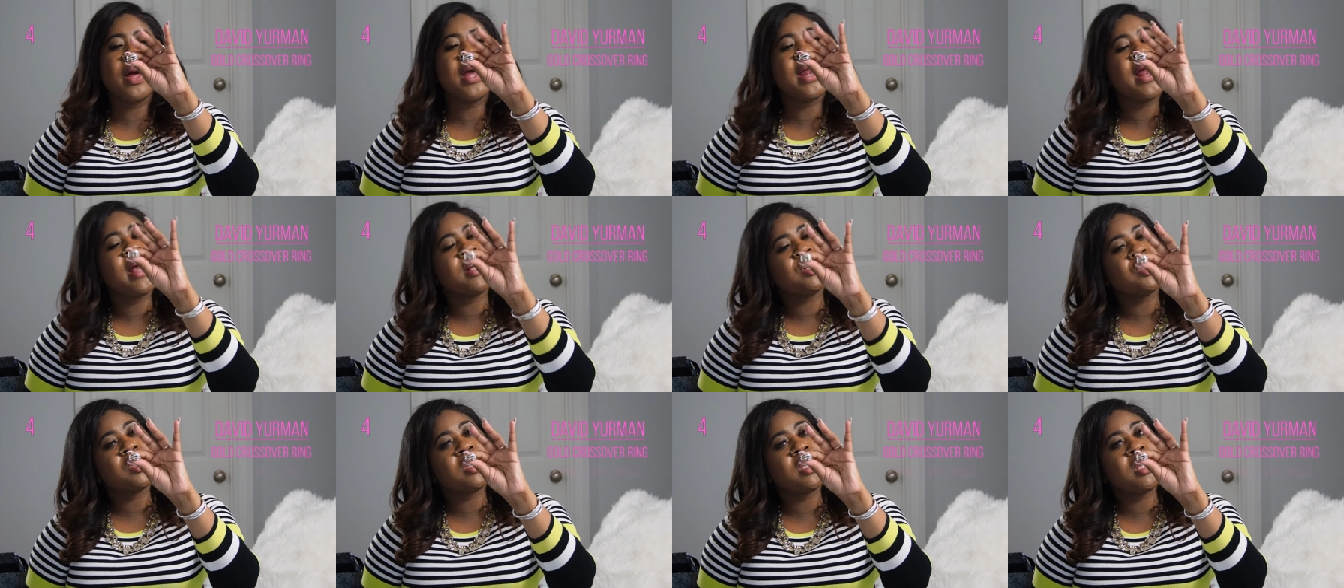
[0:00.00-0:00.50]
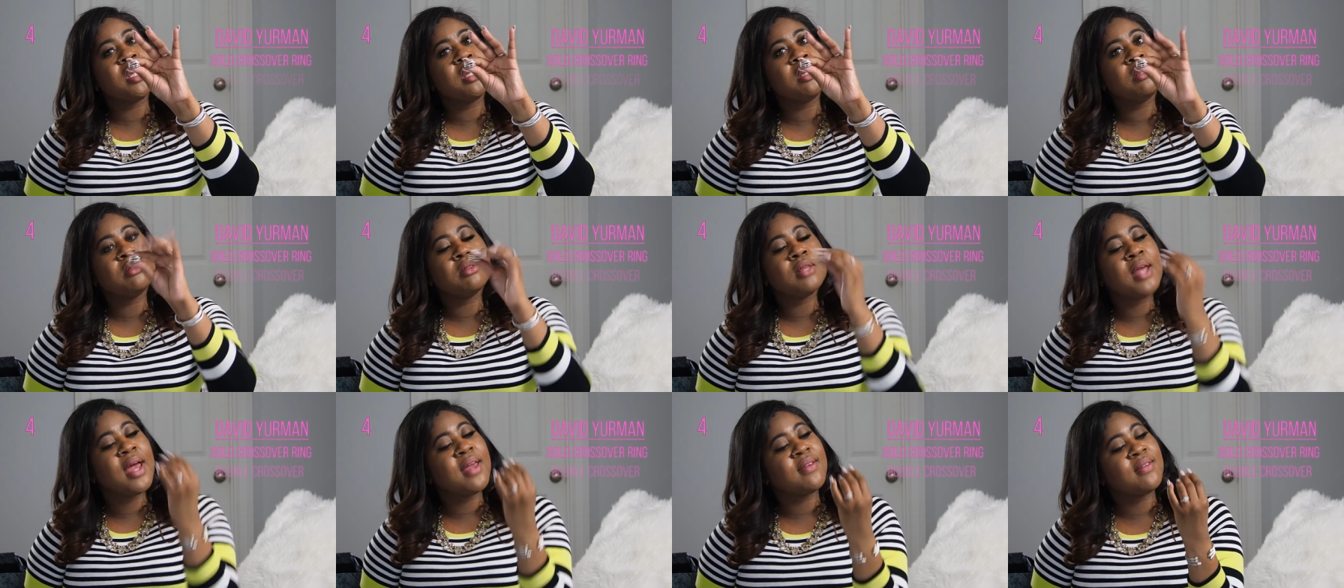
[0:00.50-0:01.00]
It actually,
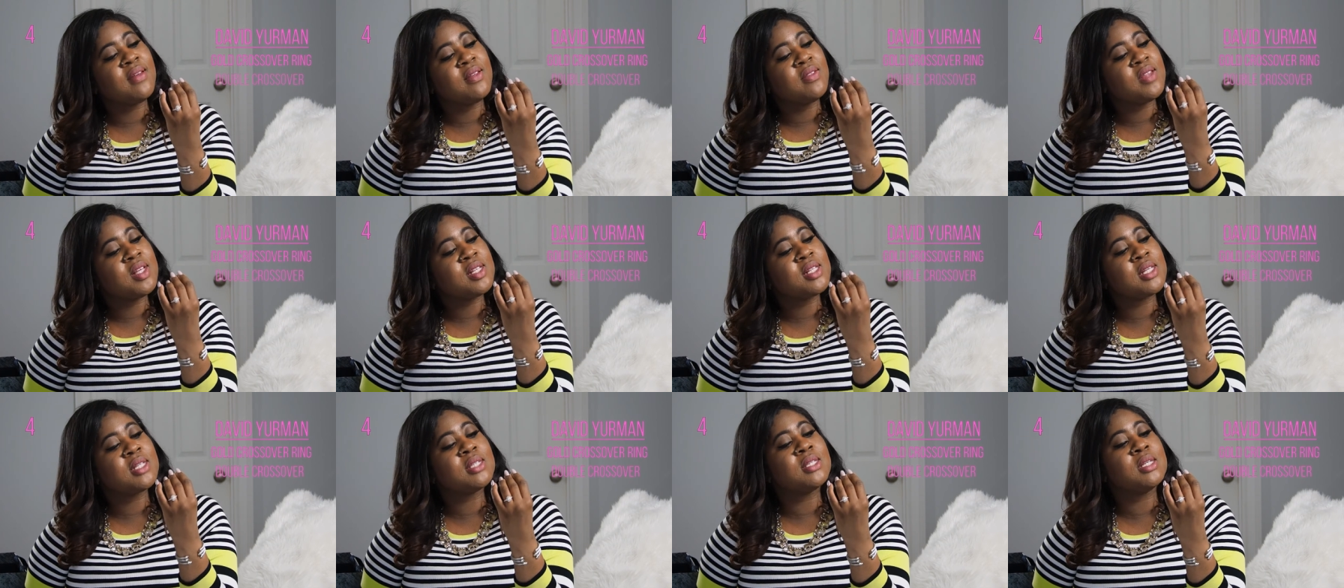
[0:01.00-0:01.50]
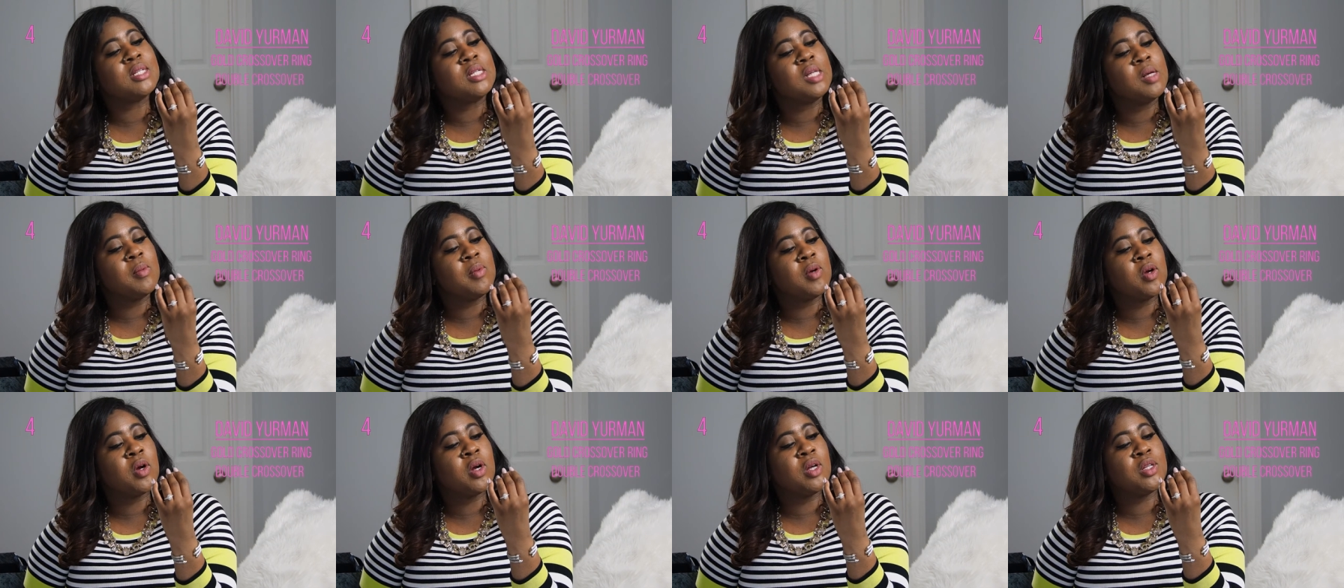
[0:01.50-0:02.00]
I think this is the
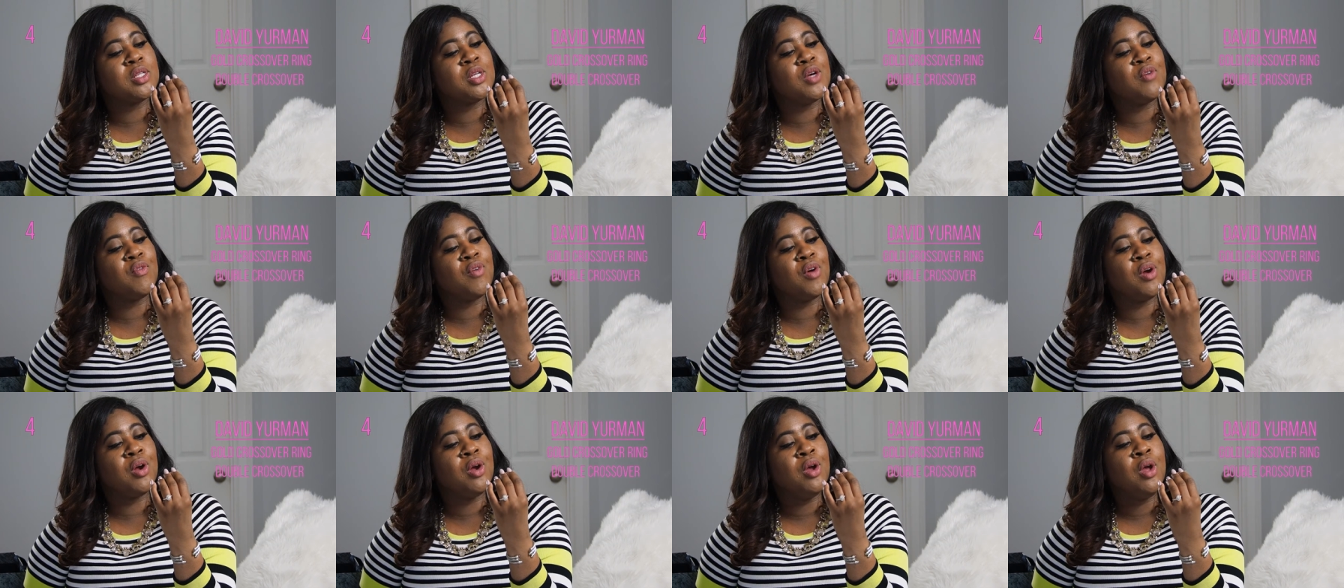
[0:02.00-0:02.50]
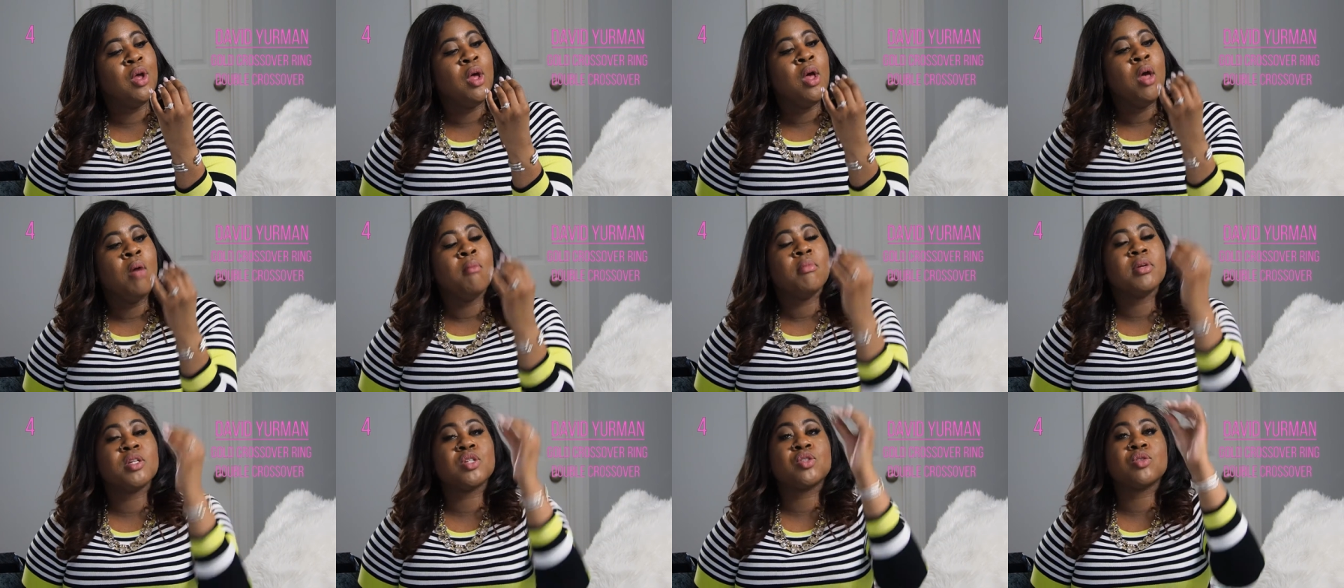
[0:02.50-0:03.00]
double crossover,
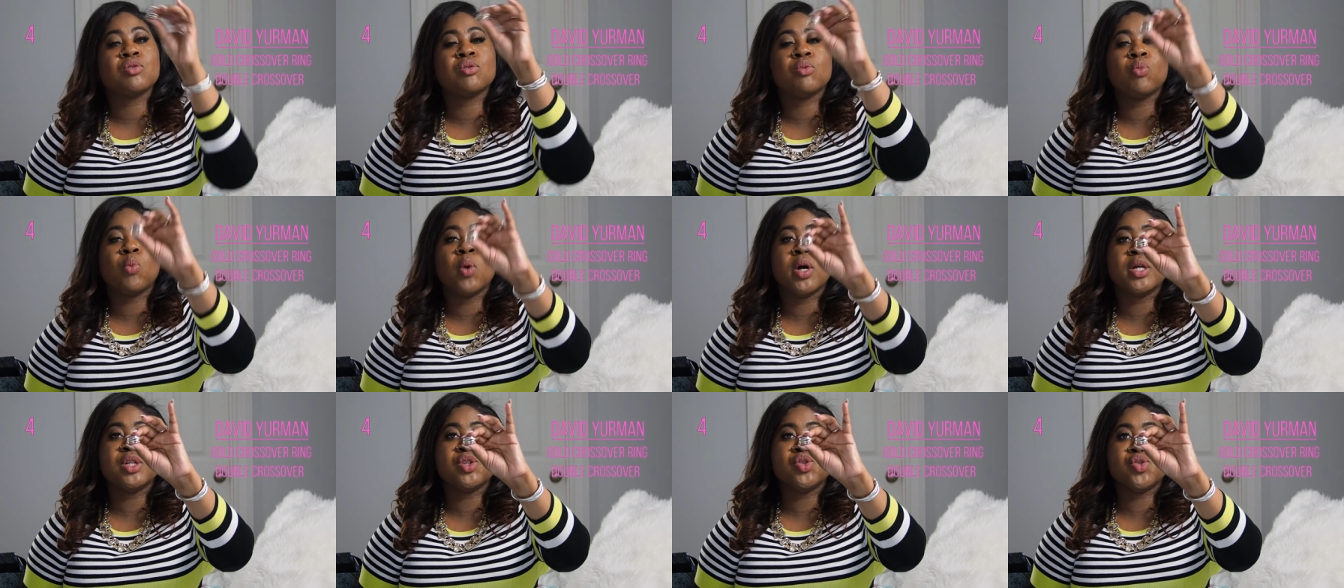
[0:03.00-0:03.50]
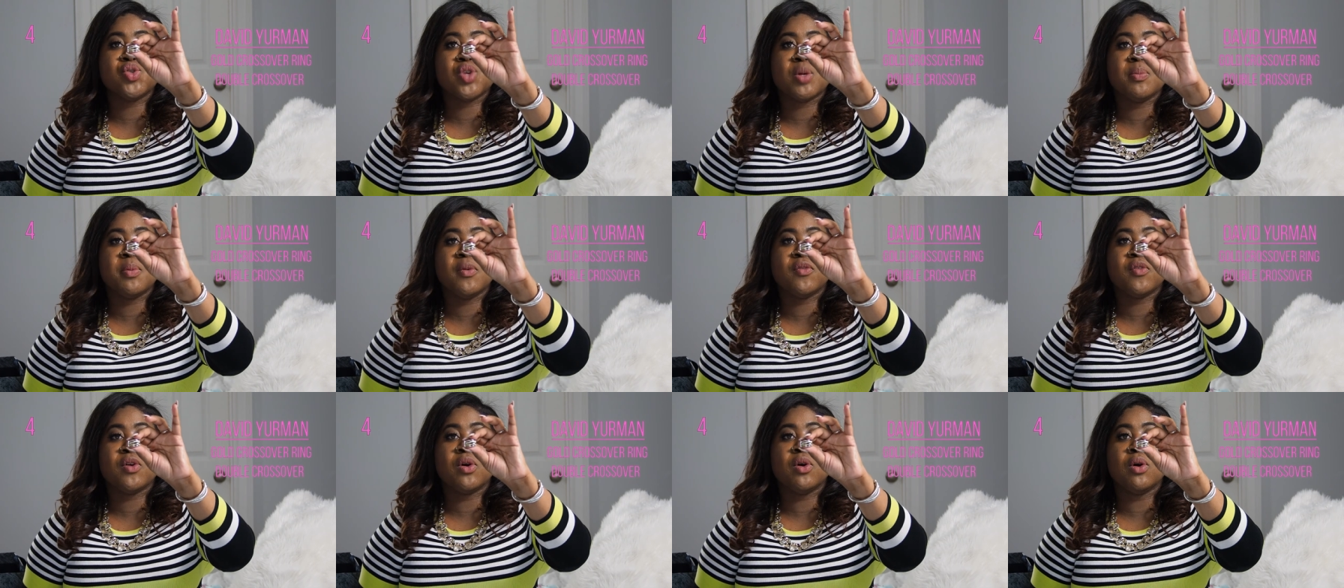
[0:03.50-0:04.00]
which is one strip
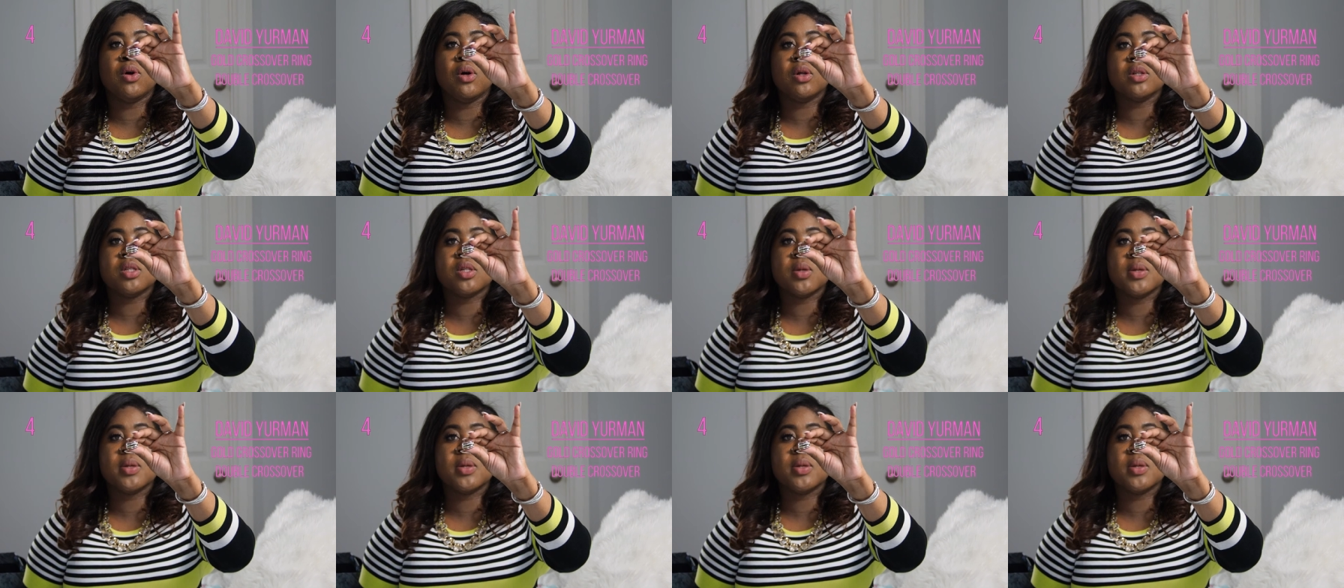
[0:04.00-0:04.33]
of gold.